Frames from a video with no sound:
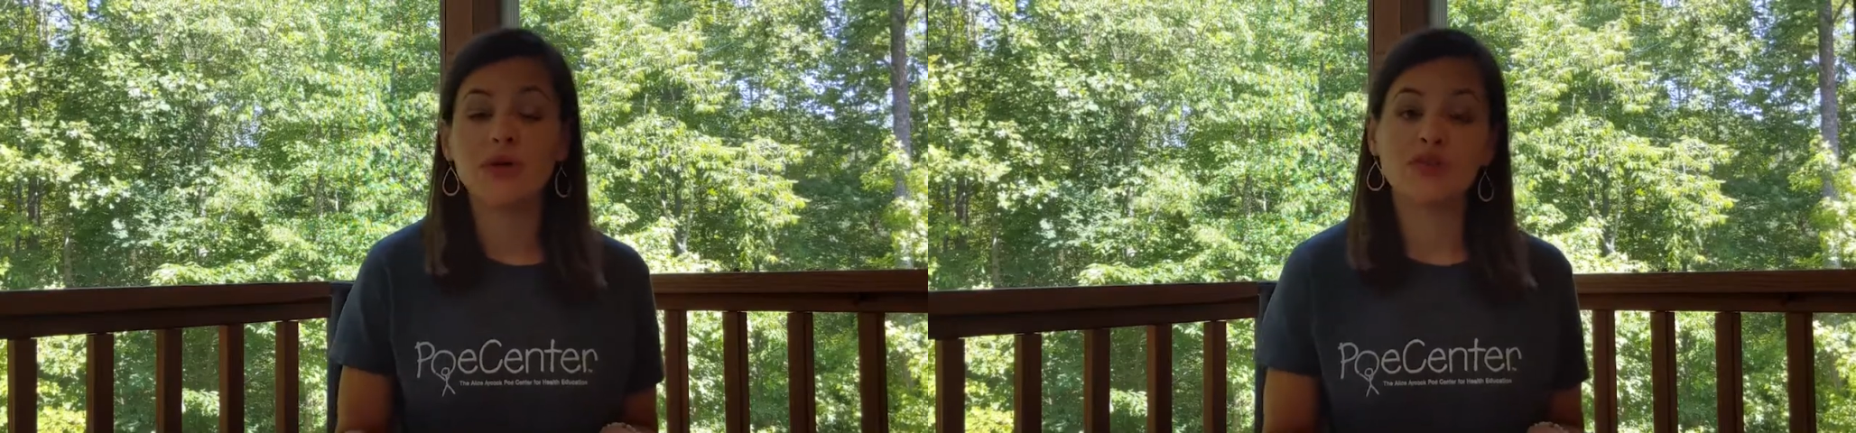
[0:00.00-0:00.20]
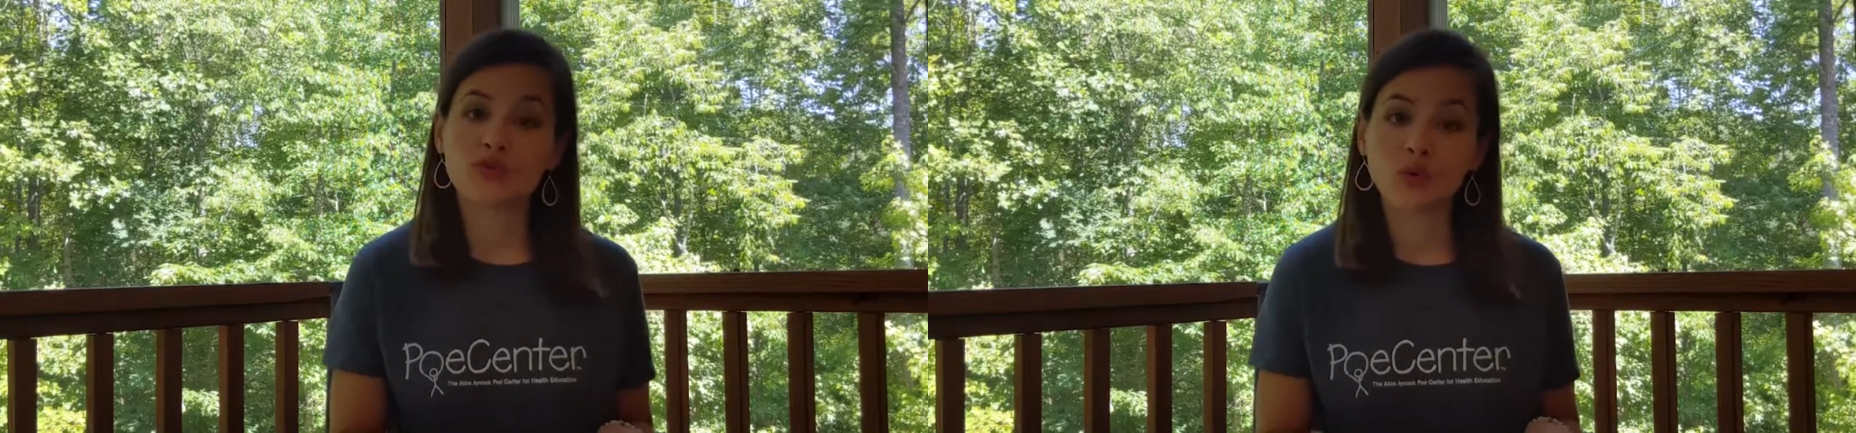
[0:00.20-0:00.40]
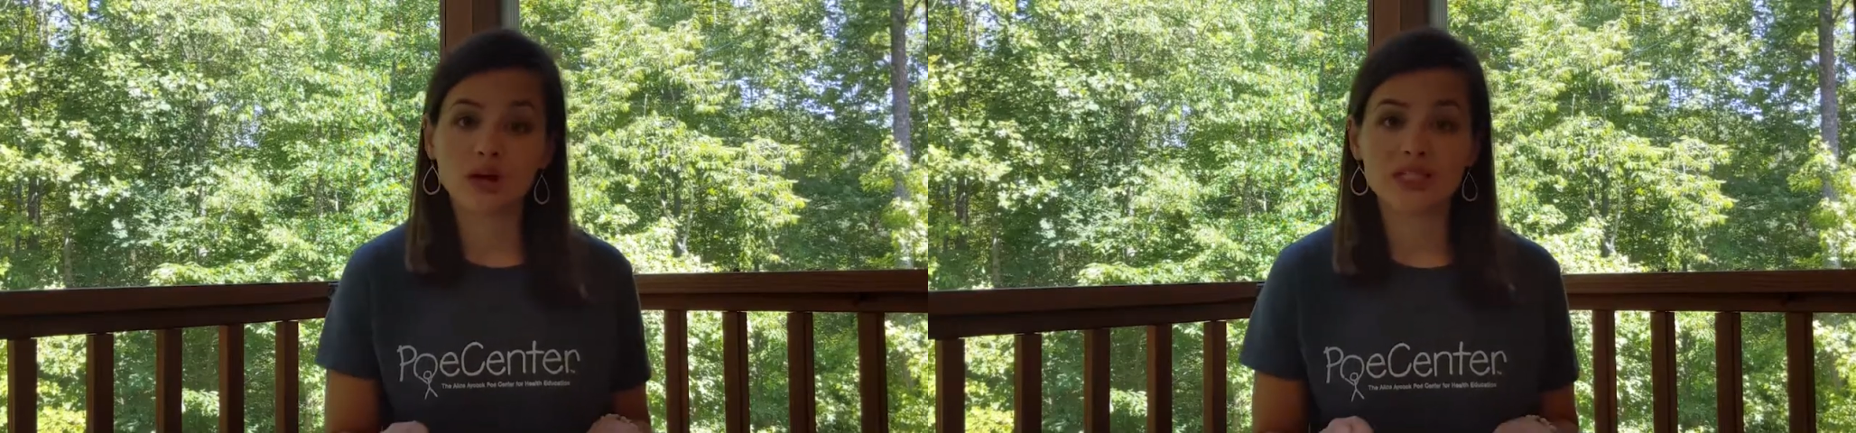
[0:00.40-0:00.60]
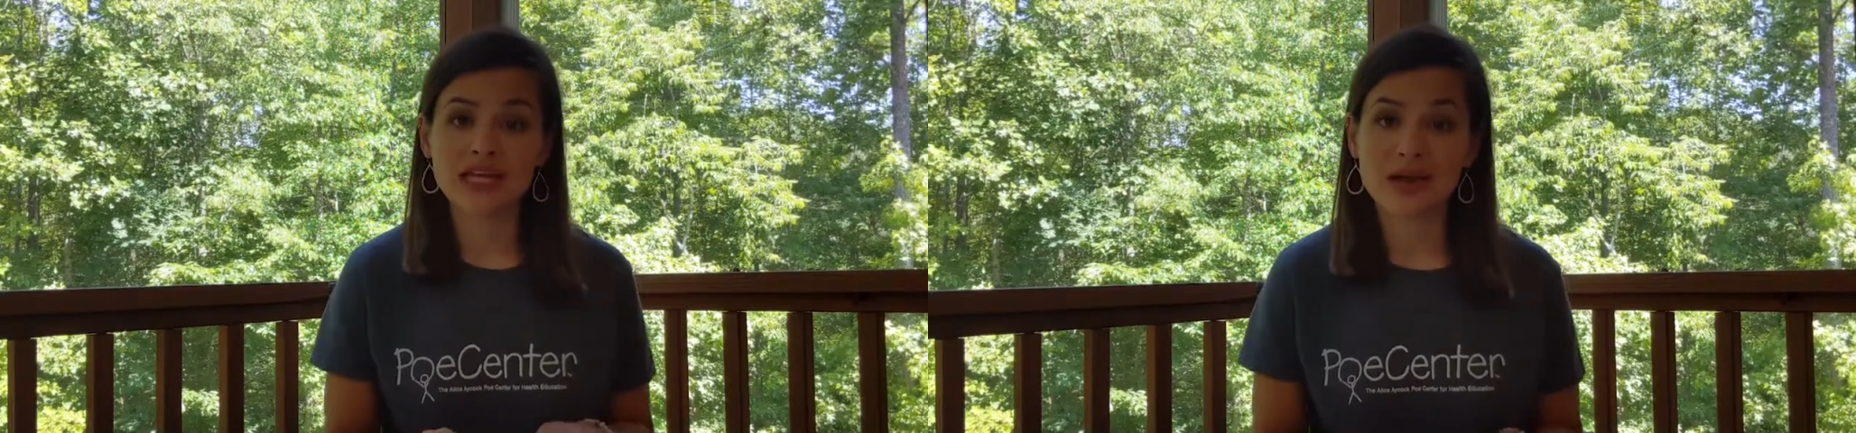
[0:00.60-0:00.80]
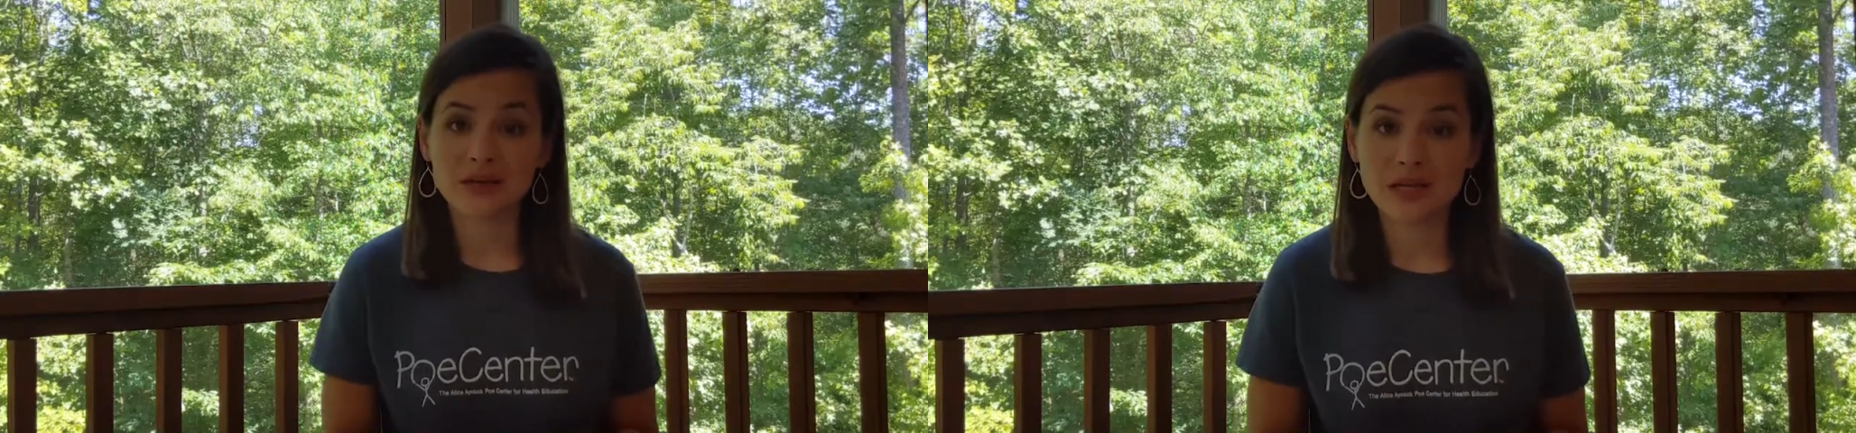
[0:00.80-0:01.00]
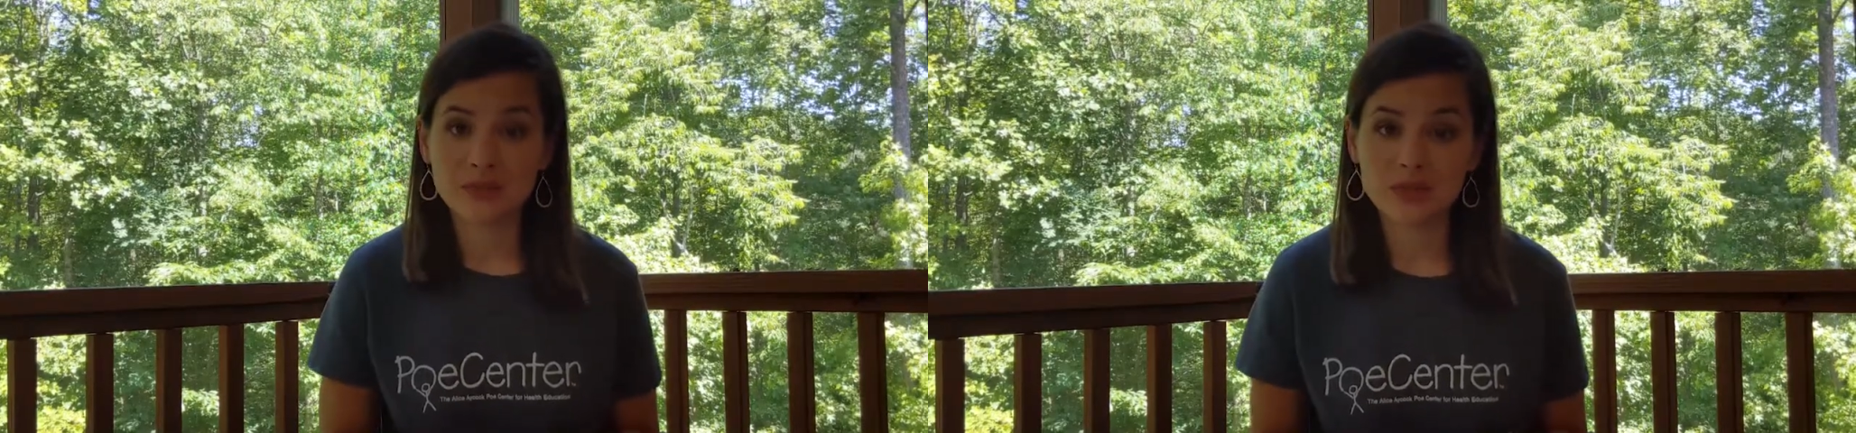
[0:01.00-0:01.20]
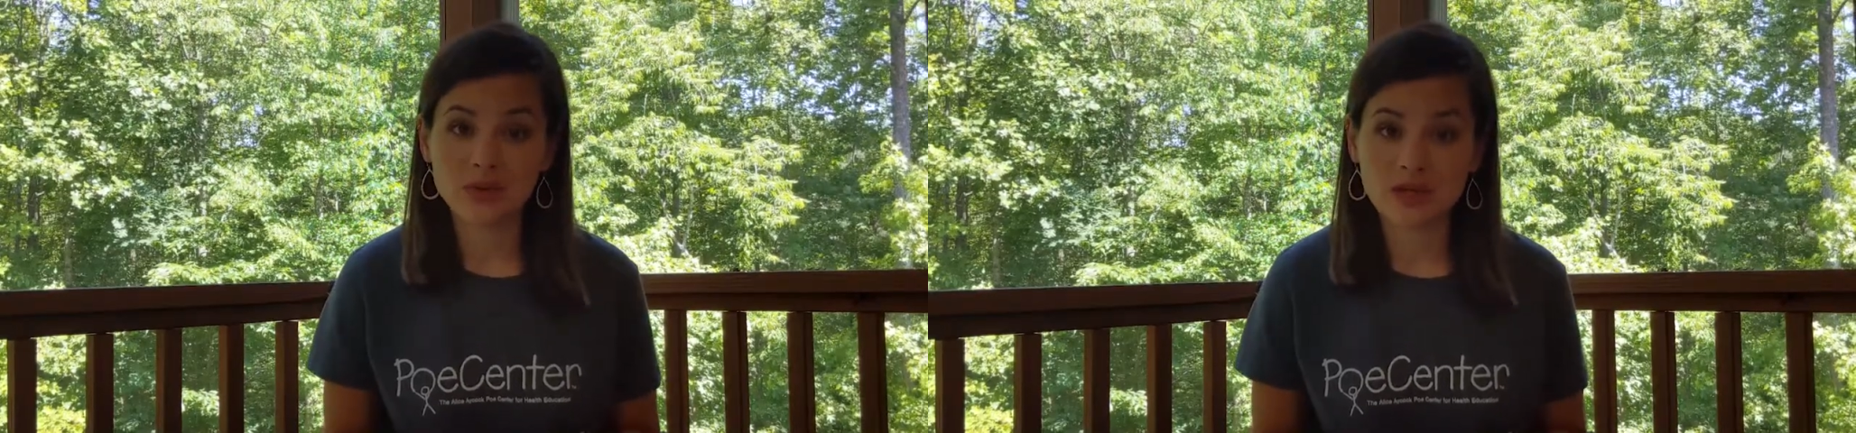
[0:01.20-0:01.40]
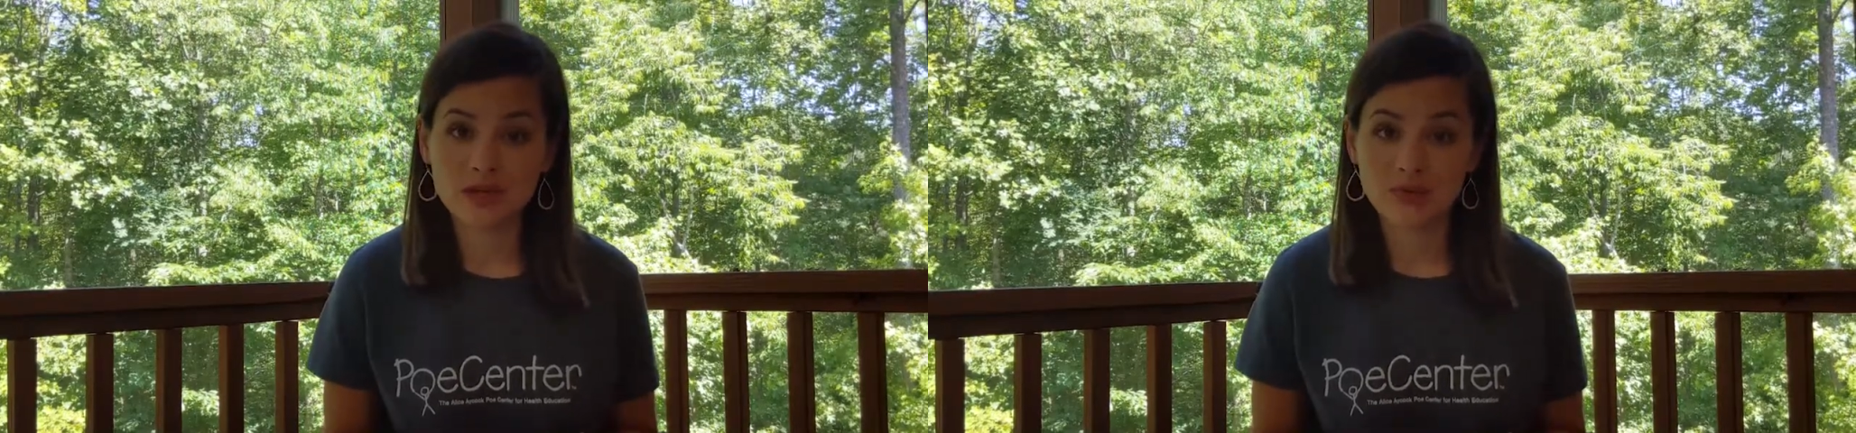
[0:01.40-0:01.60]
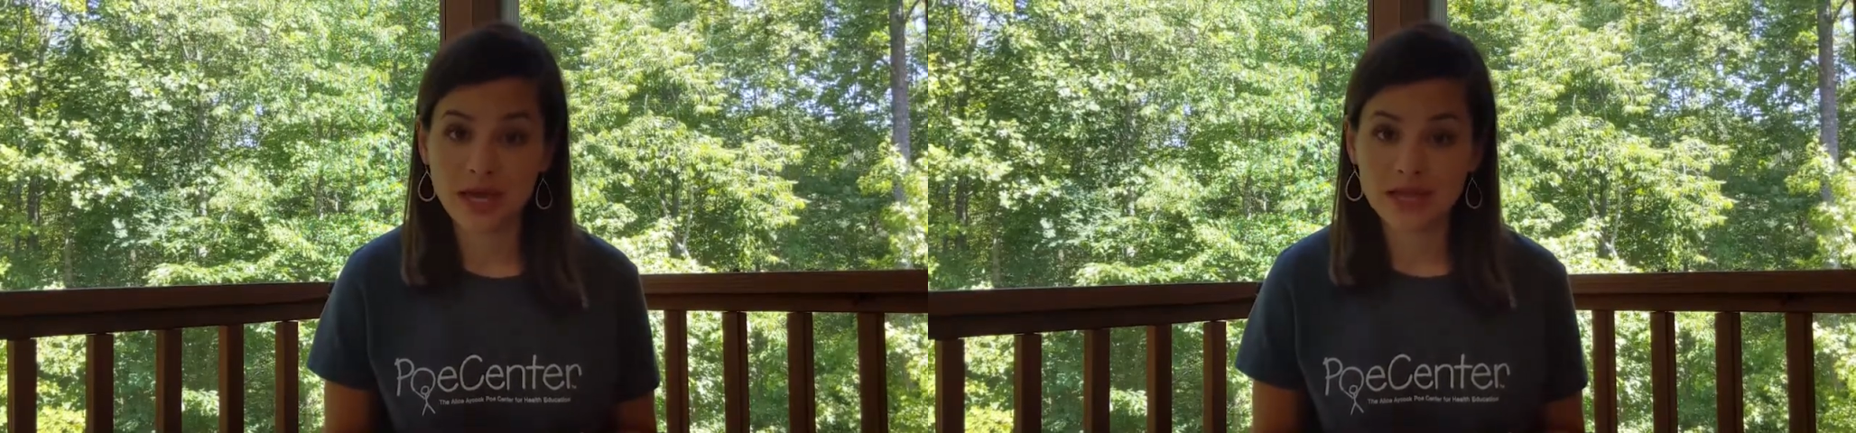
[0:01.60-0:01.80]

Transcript: Maybe put your fork down in